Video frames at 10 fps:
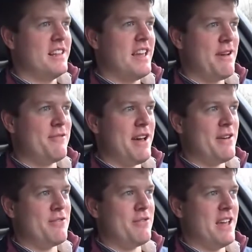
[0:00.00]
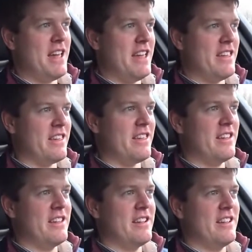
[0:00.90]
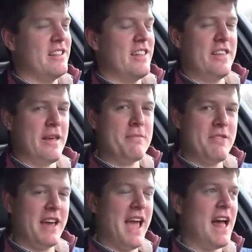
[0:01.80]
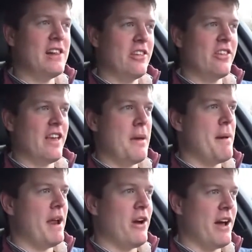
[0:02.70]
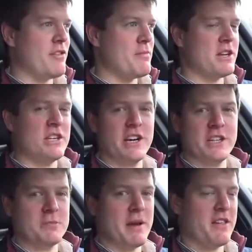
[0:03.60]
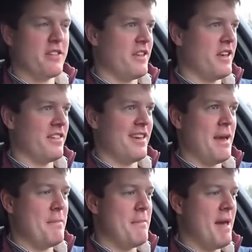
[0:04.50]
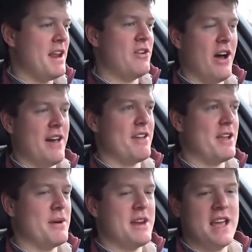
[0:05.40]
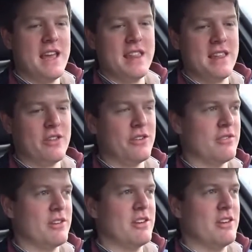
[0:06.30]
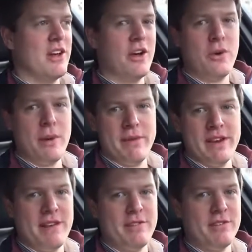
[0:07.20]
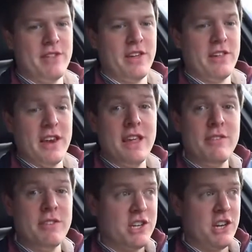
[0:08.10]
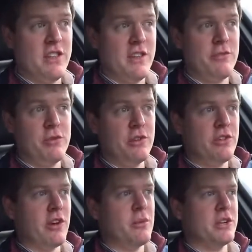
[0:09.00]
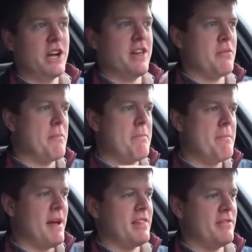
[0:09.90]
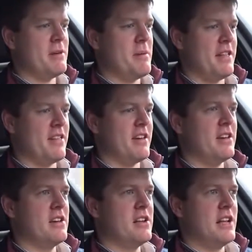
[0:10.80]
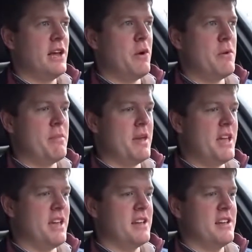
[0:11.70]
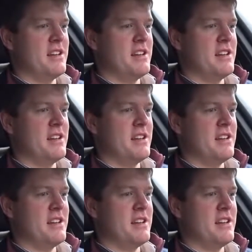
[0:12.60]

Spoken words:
the FF is something else. It may not have as much luggage space as this, it may not have anywhere near the sort of equipment level of this, and even the GTC4 Lusso, which has massively better, it won't be